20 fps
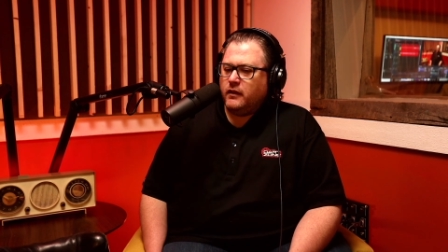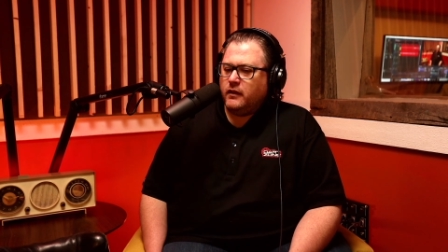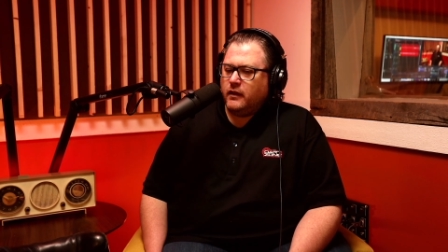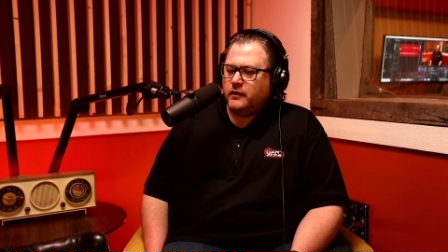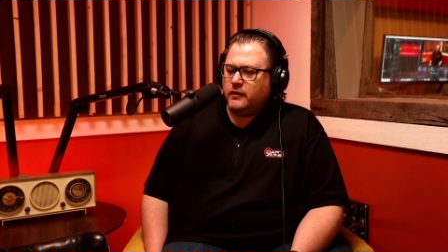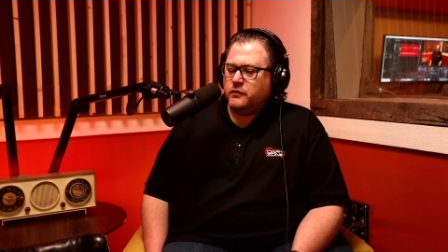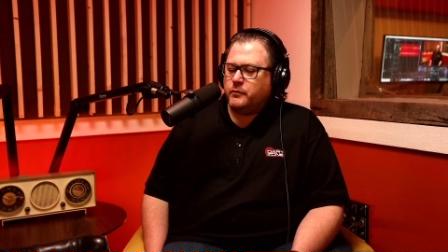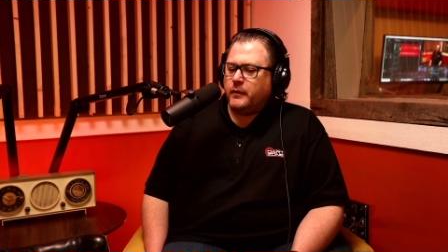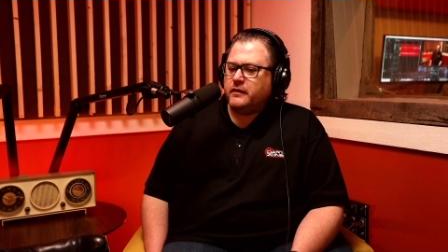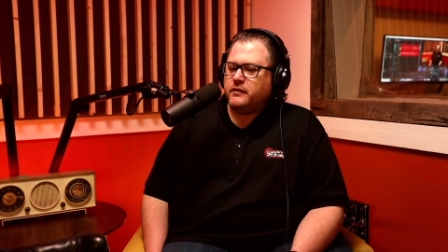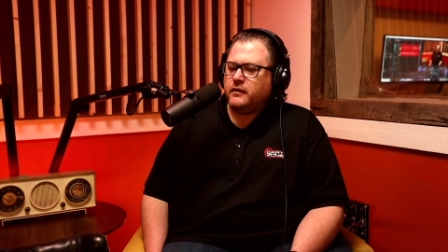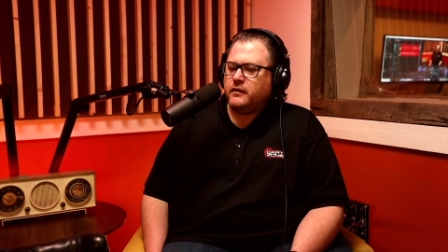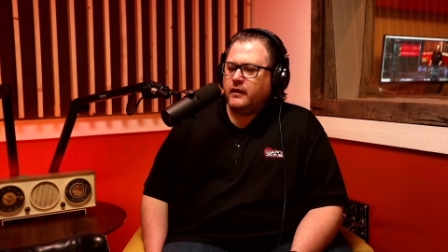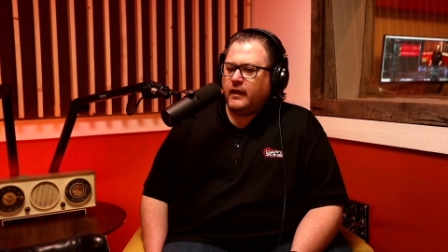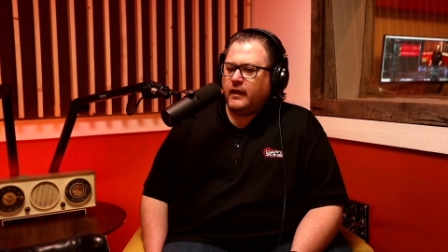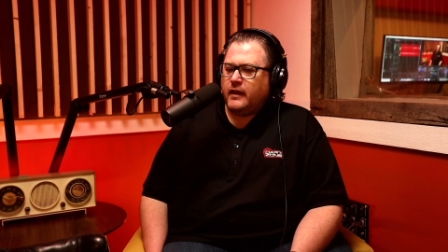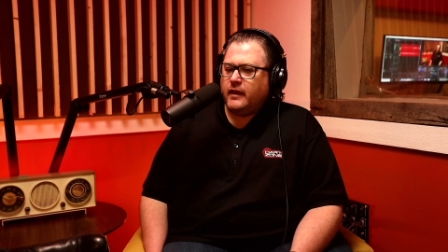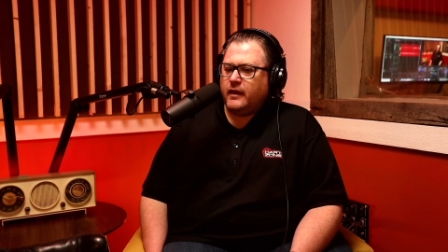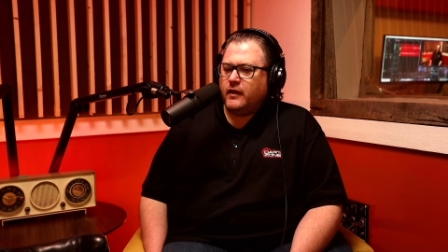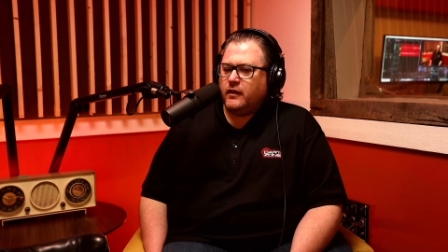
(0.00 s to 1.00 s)
it's
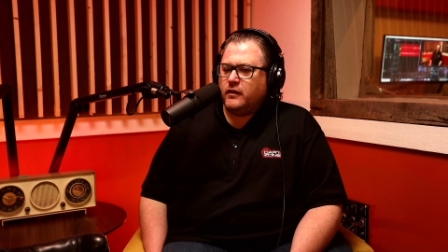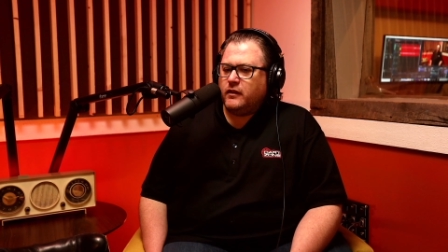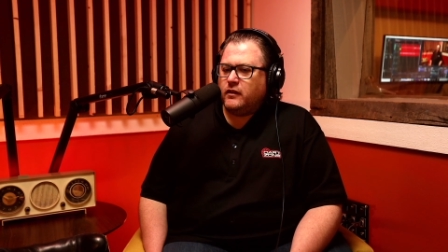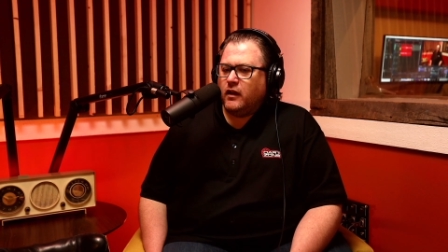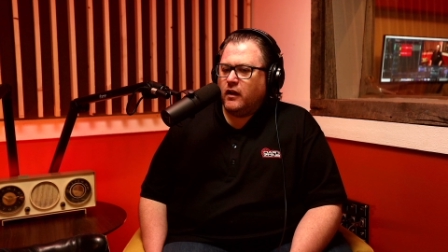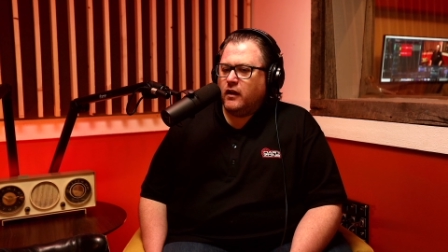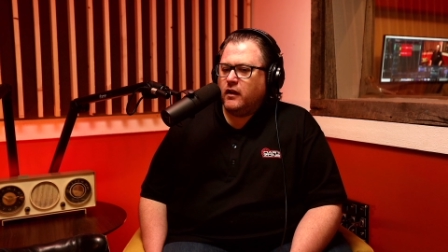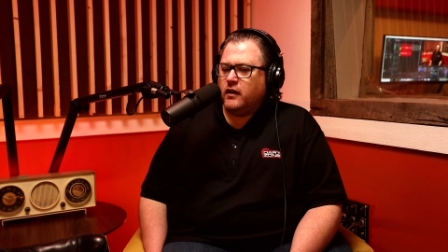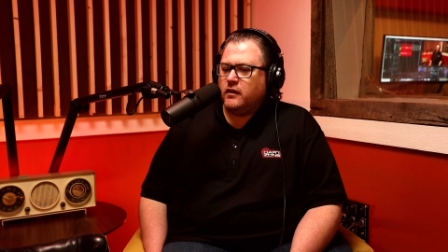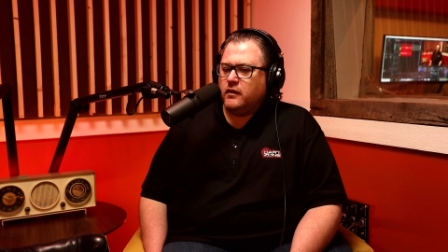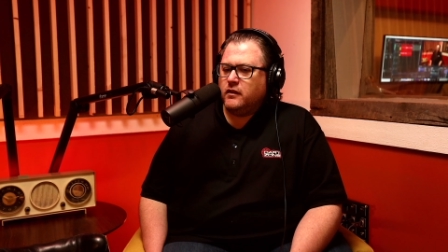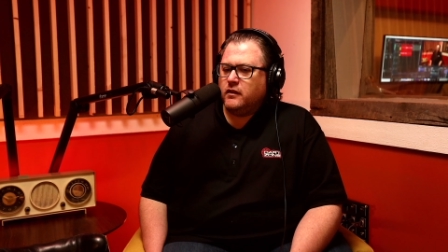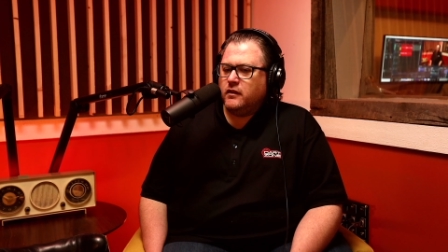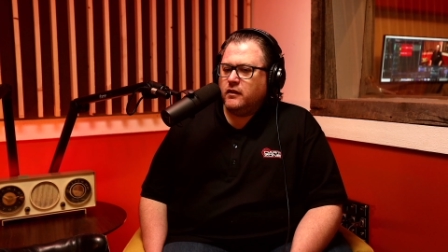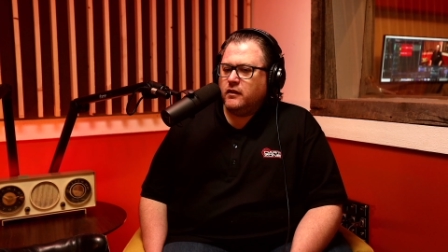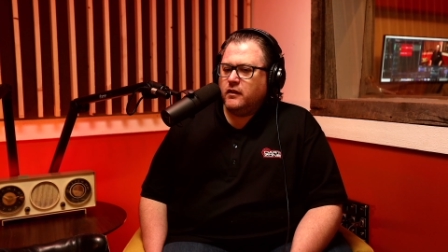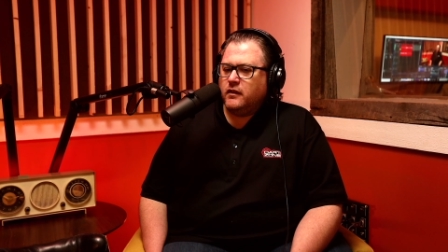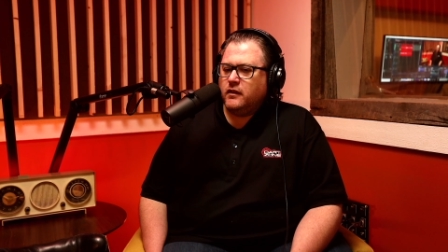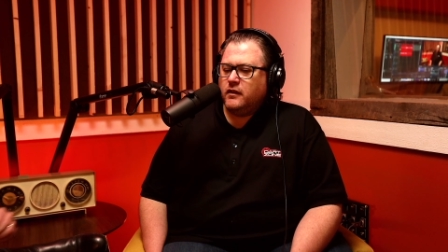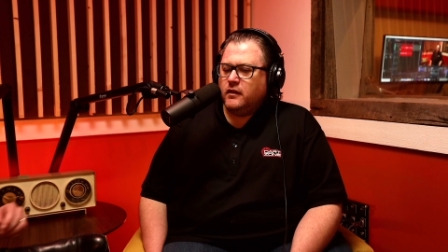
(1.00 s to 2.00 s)
basically a non
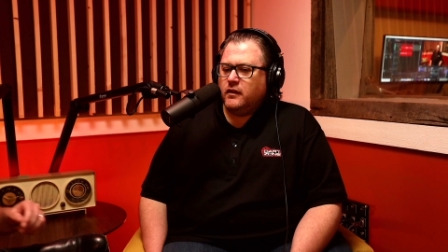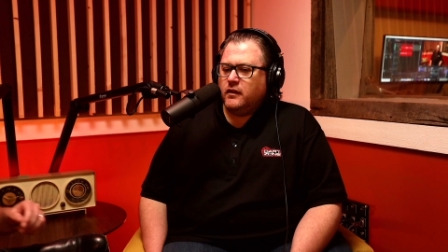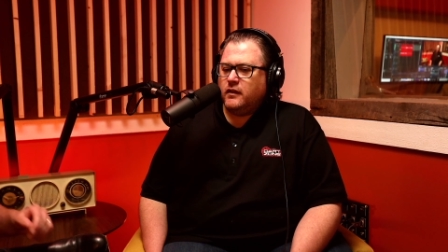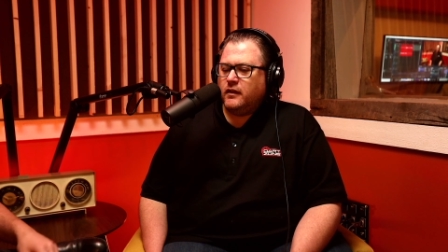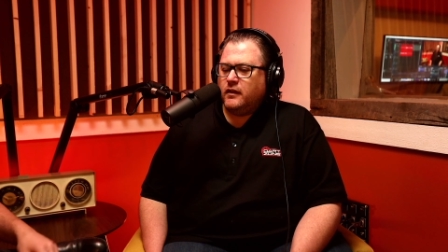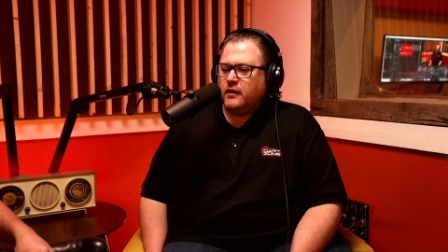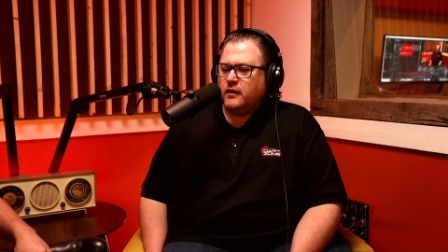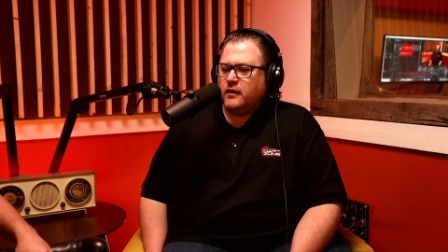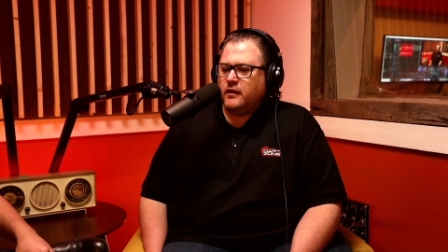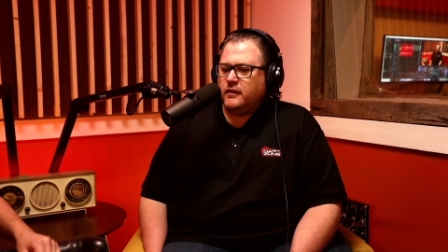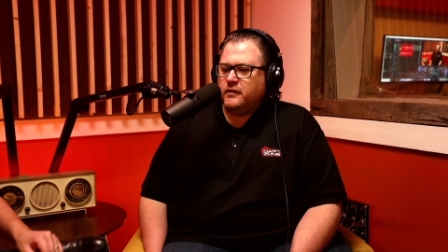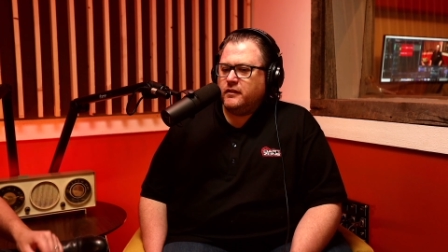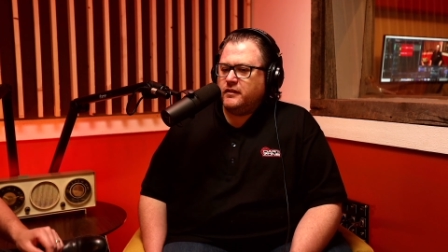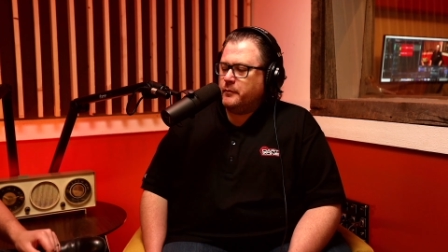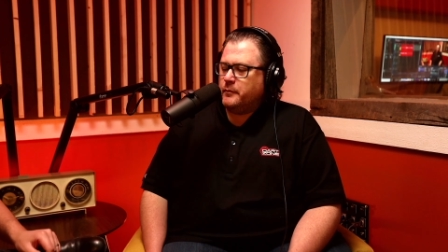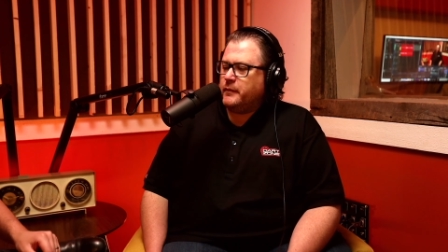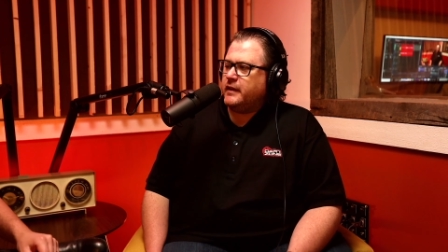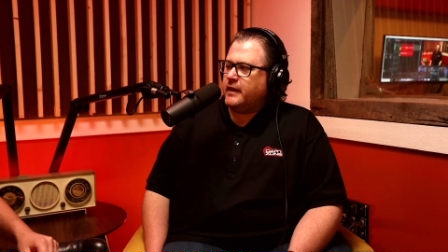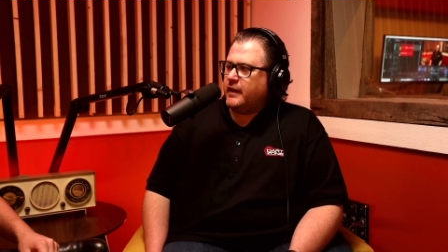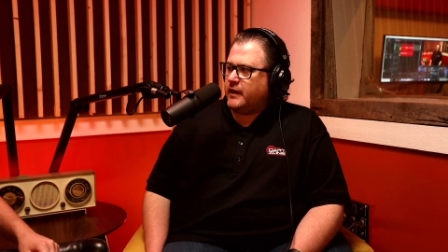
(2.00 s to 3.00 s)

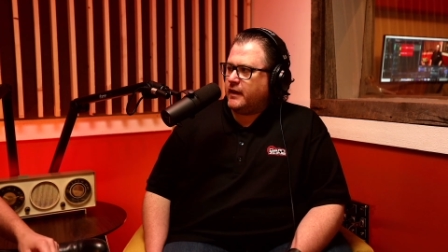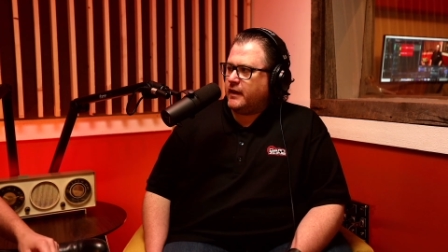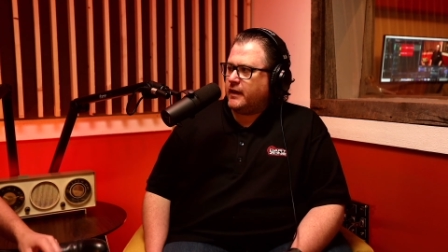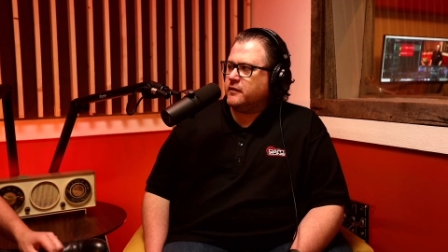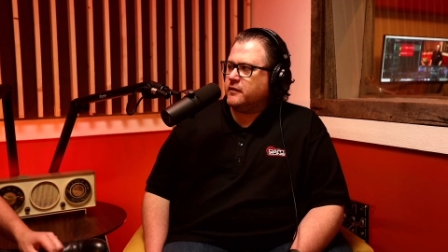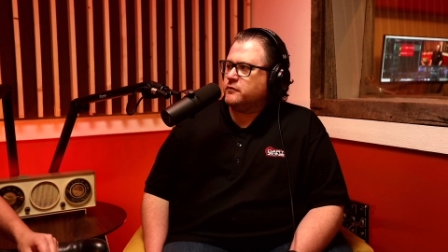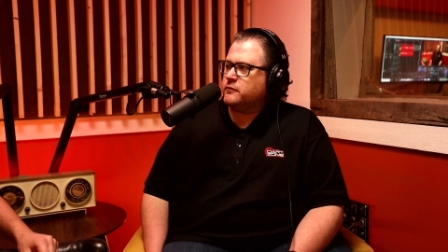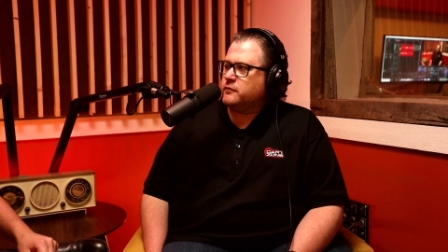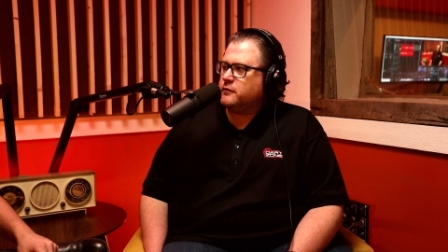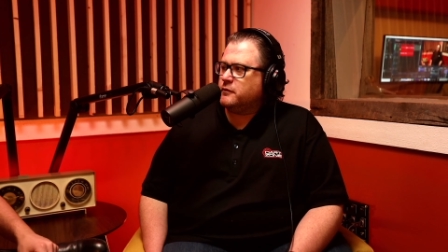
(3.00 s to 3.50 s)
intimidating